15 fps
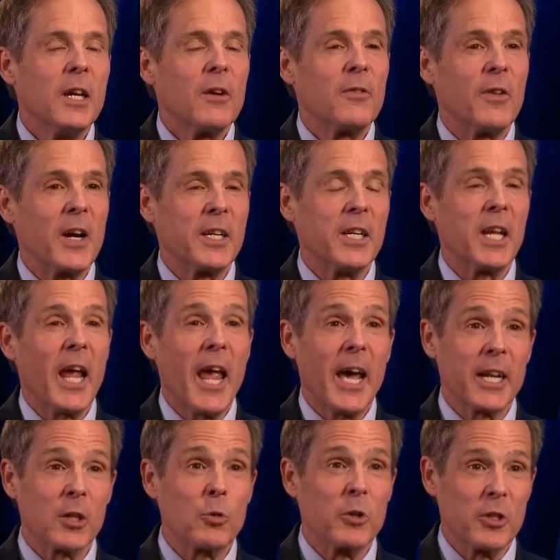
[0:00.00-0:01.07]
finding
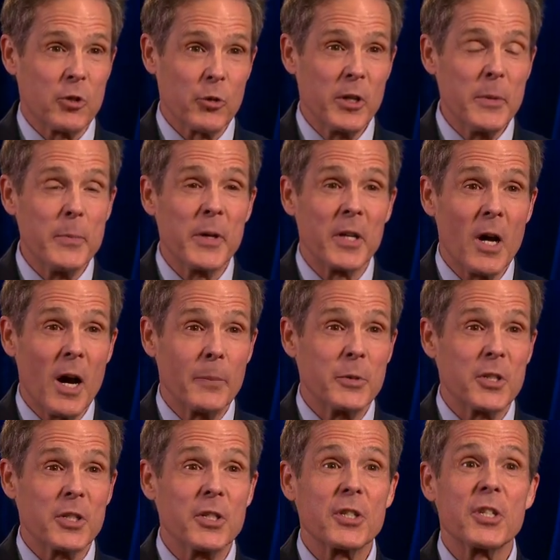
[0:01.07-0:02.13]
adequate treatment
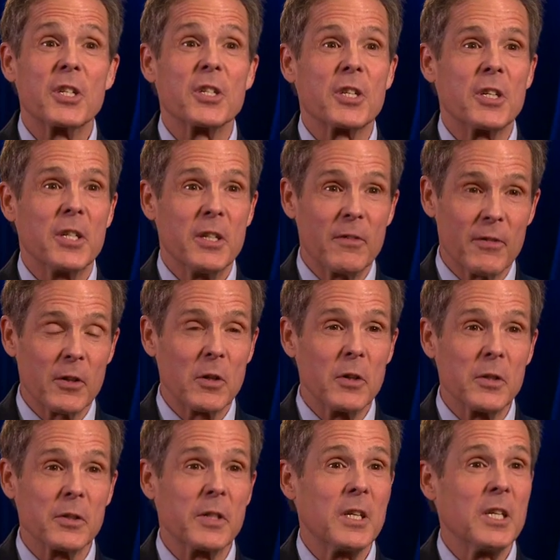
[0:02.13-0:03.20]
options is a
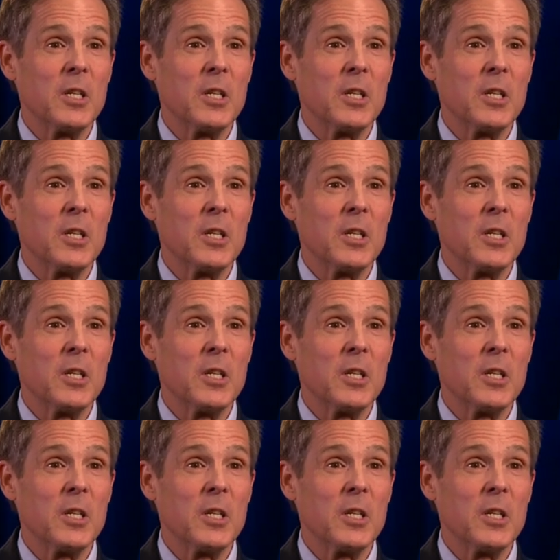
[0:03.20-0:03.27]
difficulty.